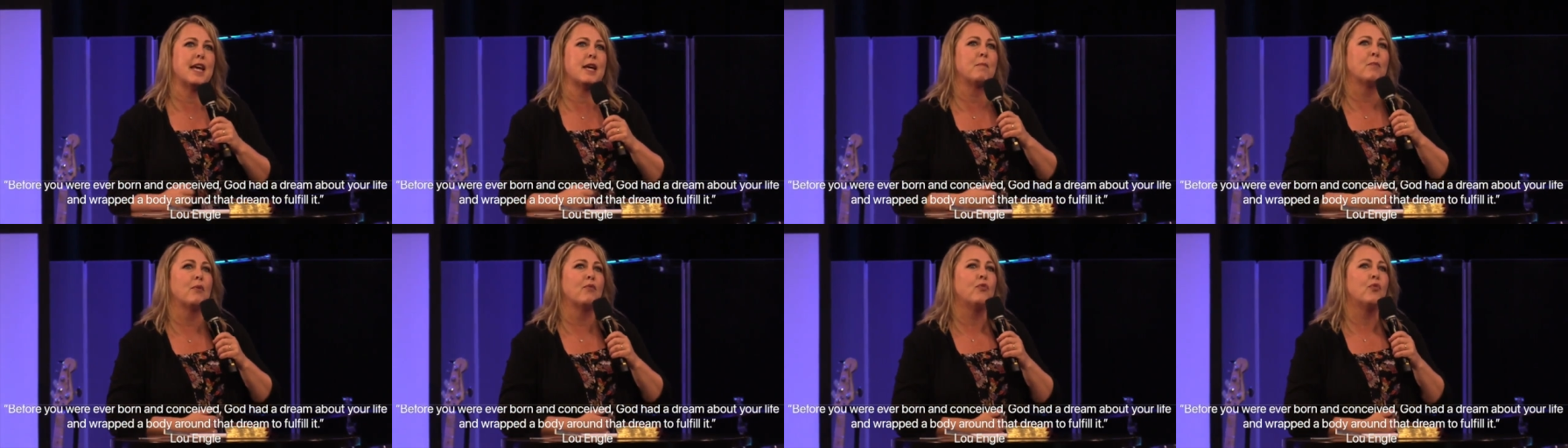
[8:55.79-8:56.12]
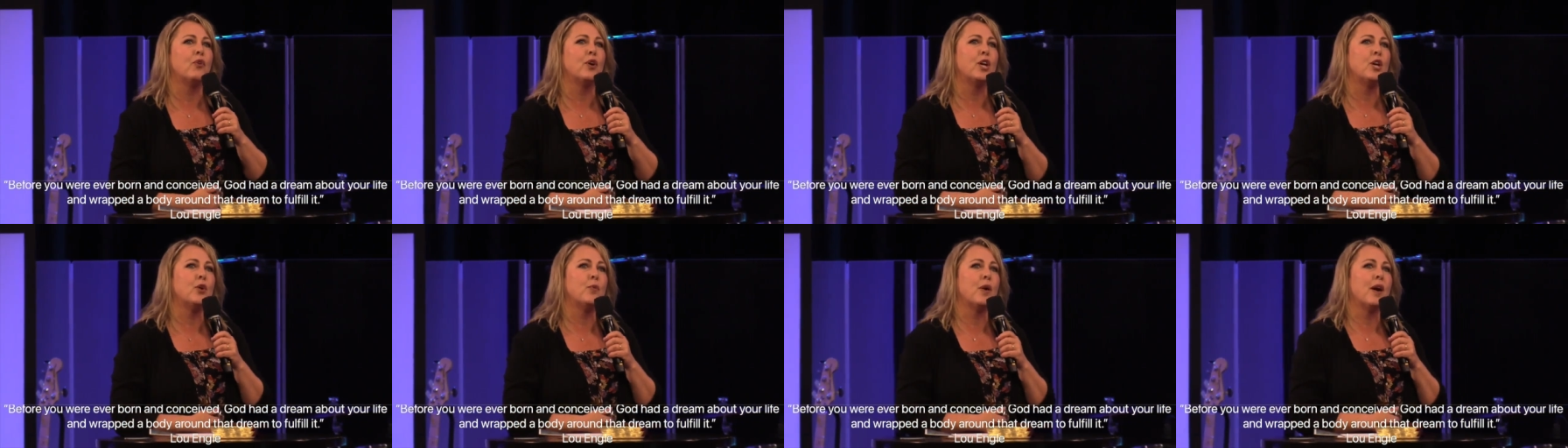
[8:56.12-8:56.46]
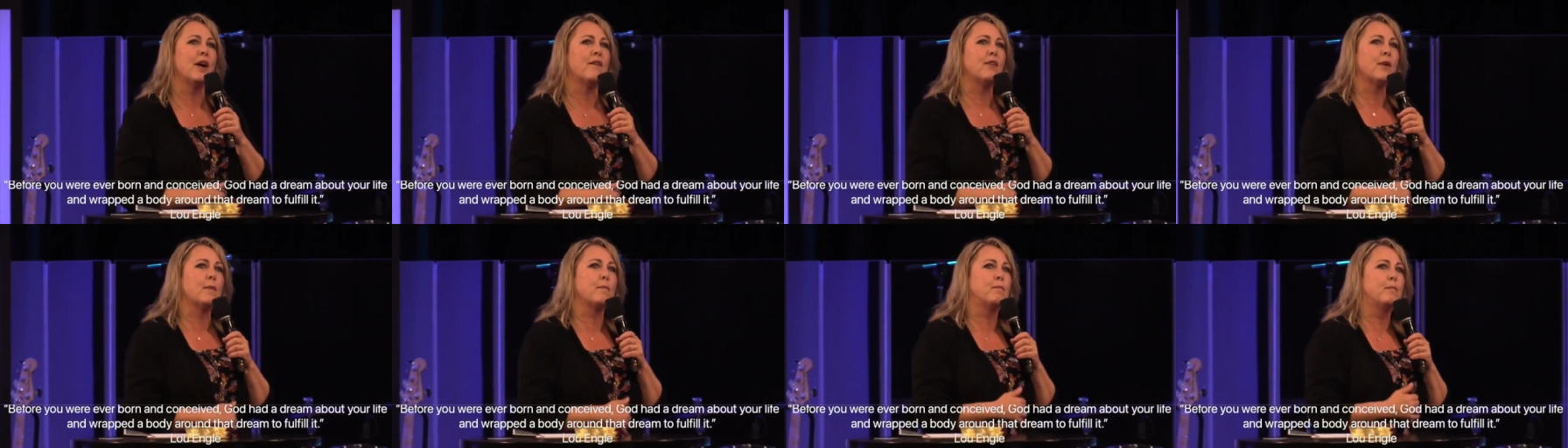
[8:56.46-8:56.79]
Before you were
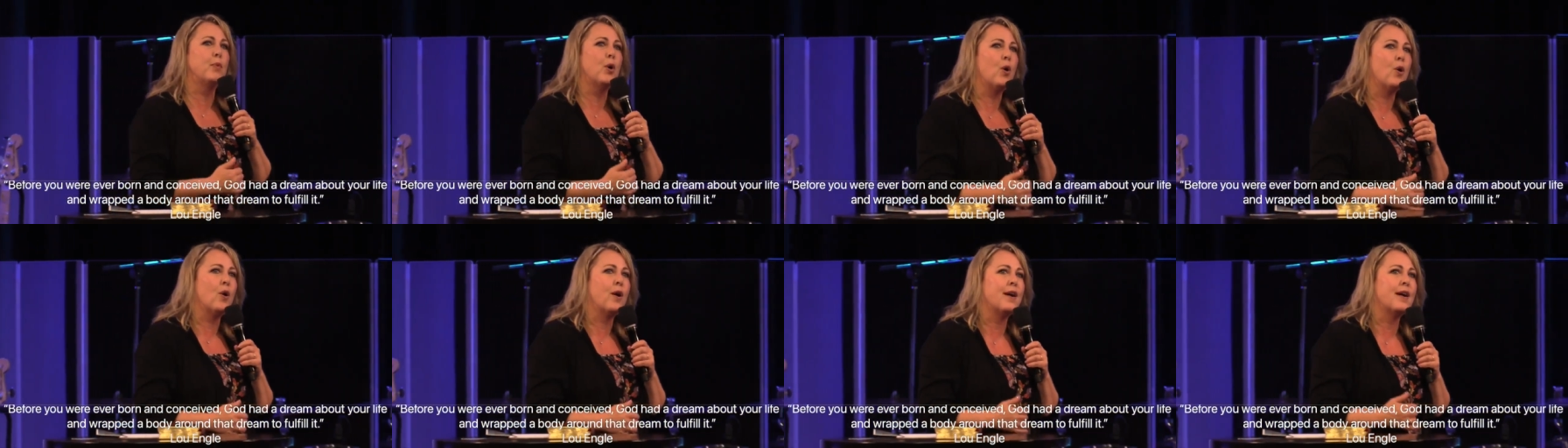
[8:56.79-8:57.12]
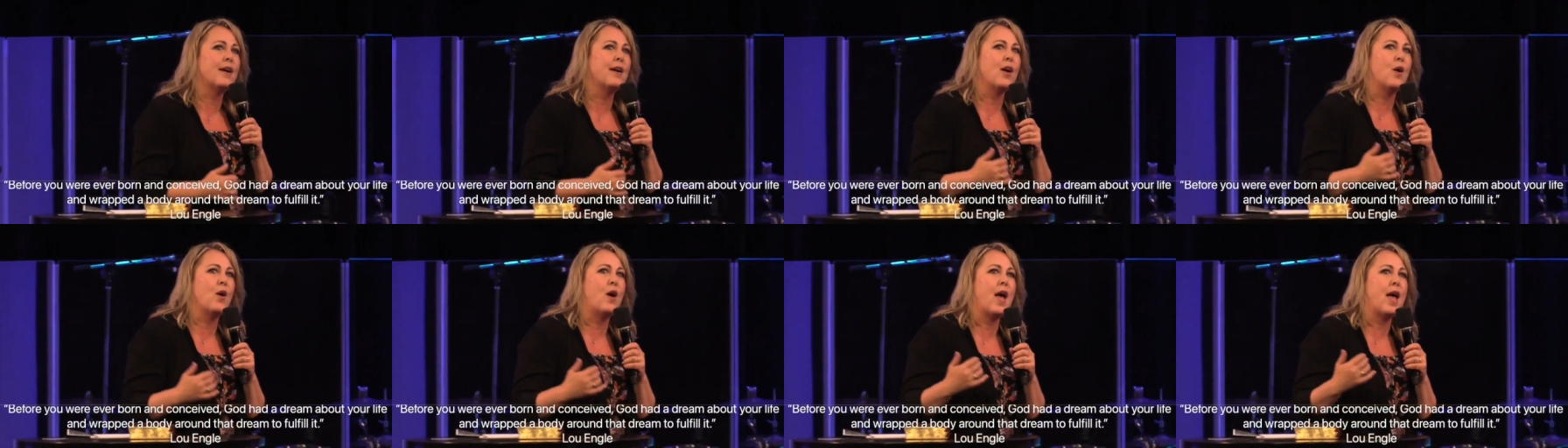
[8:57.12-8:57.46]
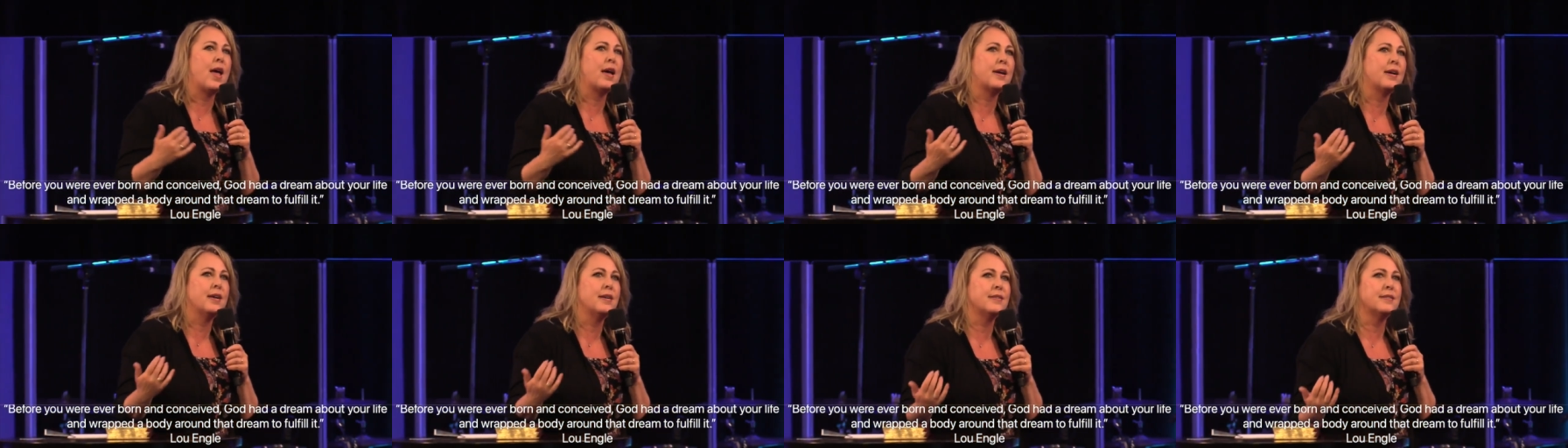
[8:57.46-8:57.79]
ever born and
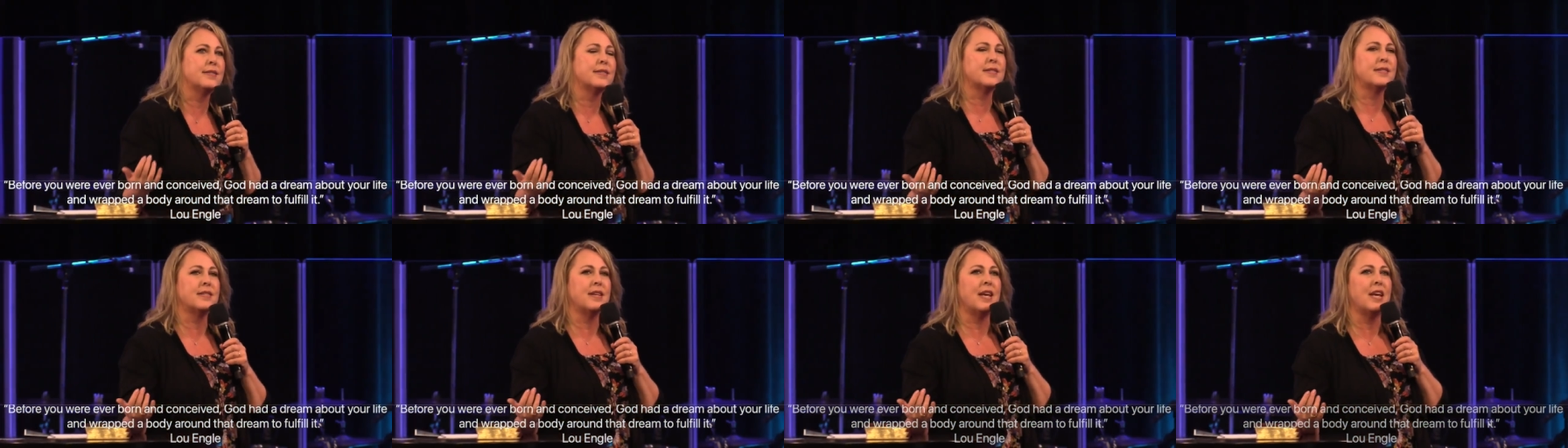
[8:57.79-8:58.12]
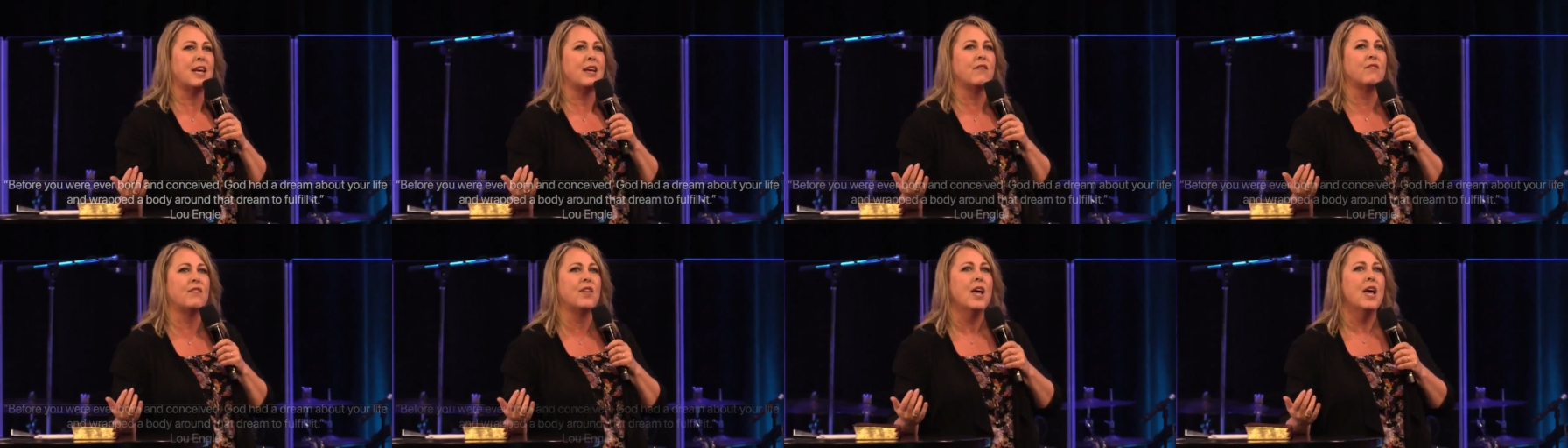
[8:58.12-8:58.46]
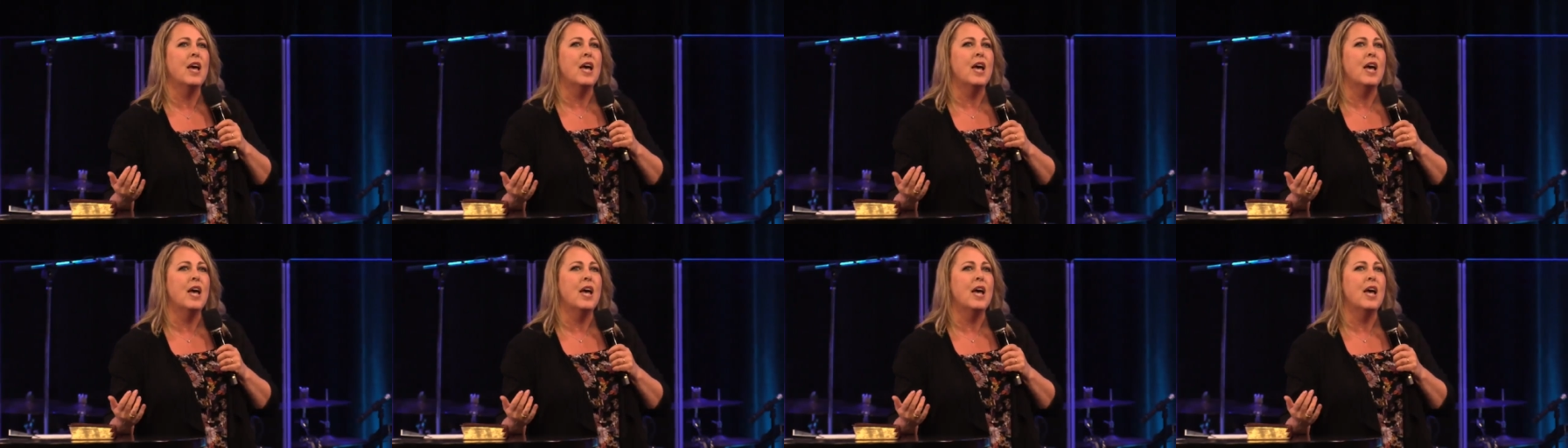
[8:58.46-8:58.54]
conceived,